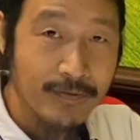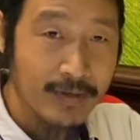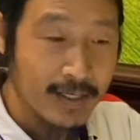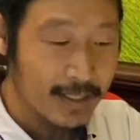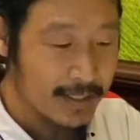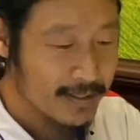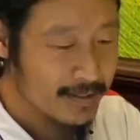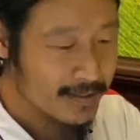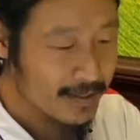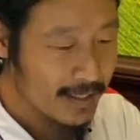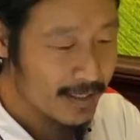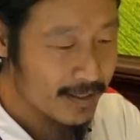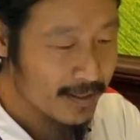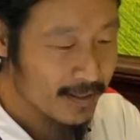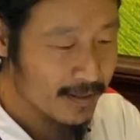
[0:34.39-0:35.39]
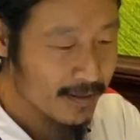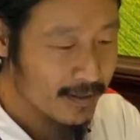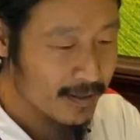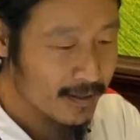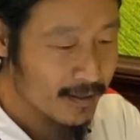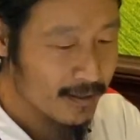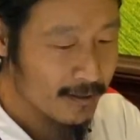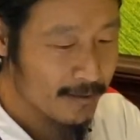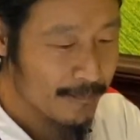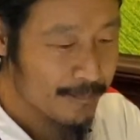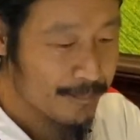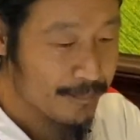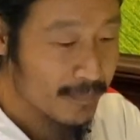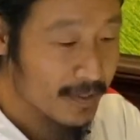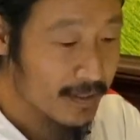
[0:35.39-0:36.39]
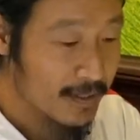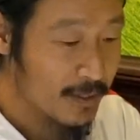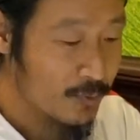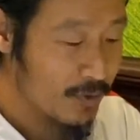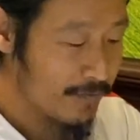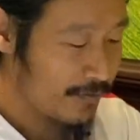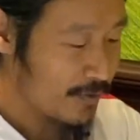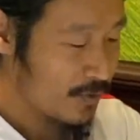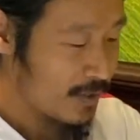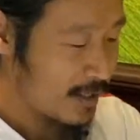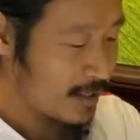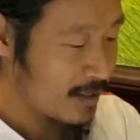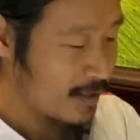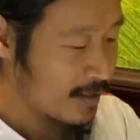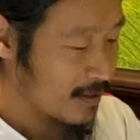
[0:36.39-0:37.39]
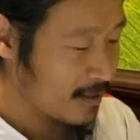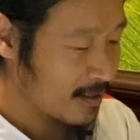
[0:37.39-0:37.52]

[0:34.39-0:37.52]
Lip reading: I said on the review on